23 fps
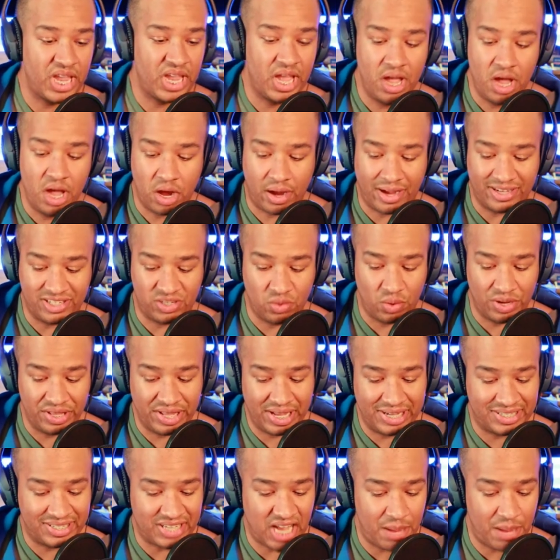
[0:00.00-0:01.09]
Okay, so one last
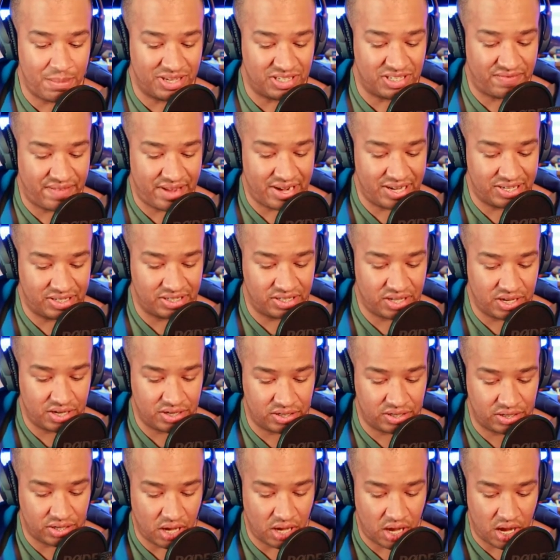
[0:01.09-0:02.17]
time, let's finish this
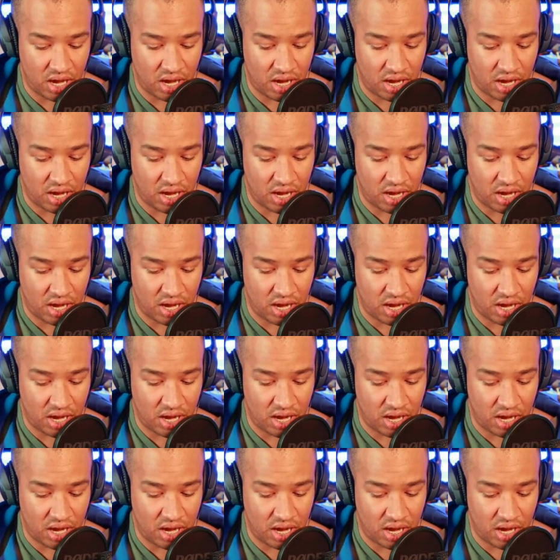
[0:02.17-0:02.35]
uh,